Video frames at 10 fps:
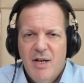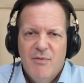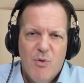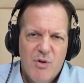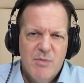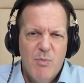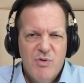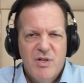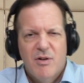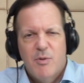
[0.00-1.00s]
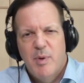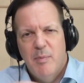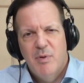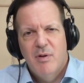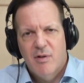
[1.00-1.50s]
And of course, most younger
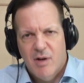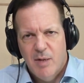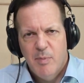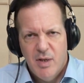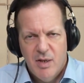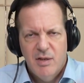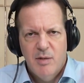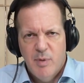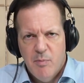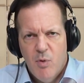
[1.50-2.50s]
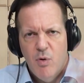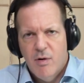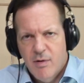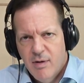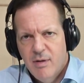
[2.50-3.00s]
people are going to be a little bit more